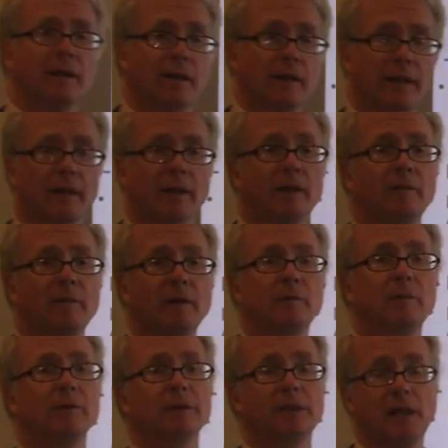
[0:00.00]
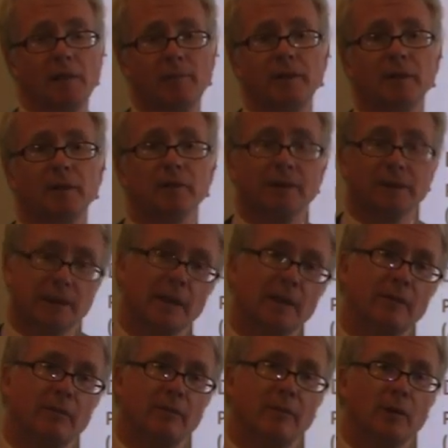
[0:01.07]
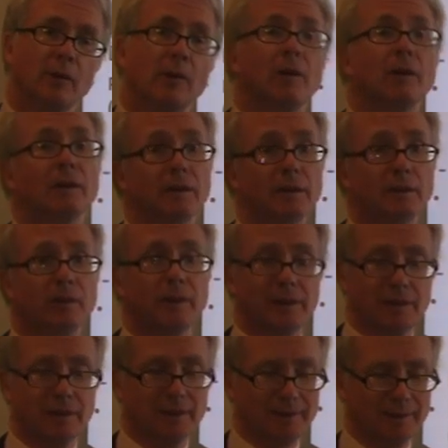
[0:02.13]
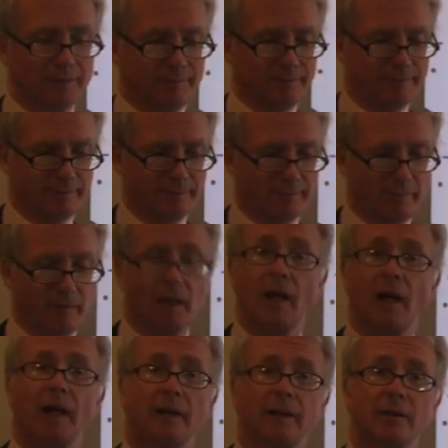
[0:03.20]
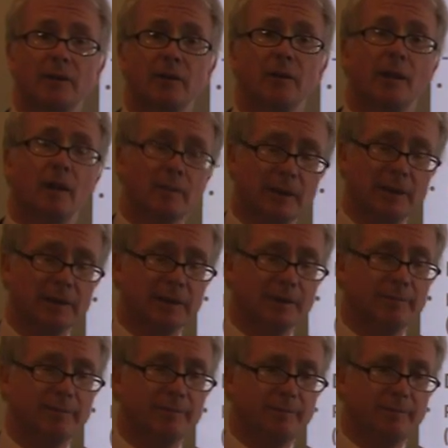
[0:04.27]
and I'd be most happy to receive your questions and your comments.